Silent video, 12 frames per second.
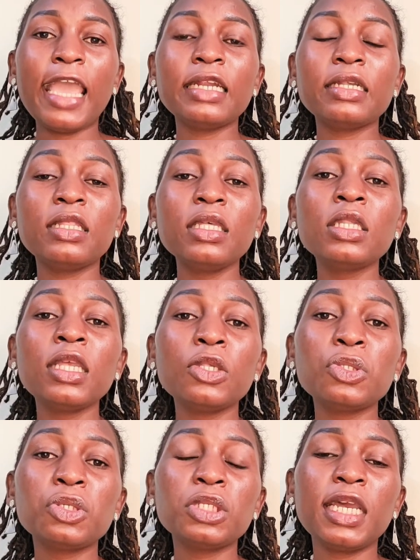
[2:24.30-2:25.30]
And this
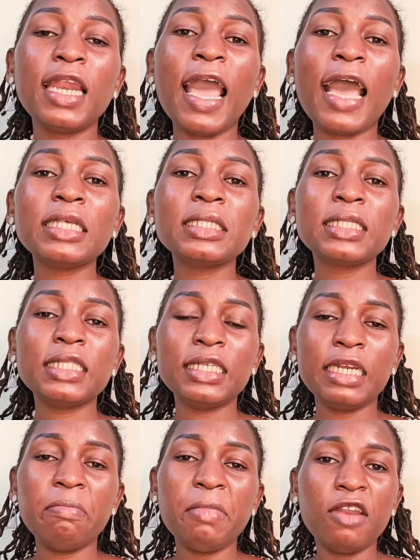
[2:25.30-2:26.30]
estrogen has
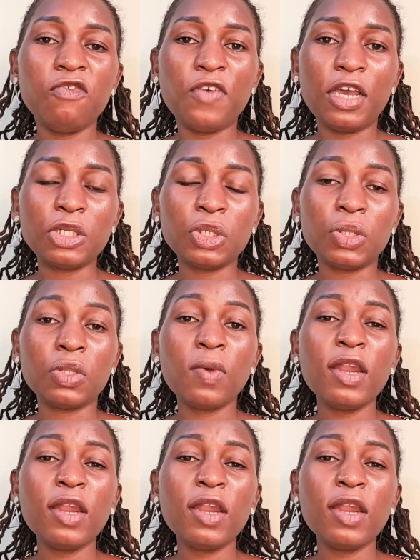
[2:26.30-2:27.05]
three main functions.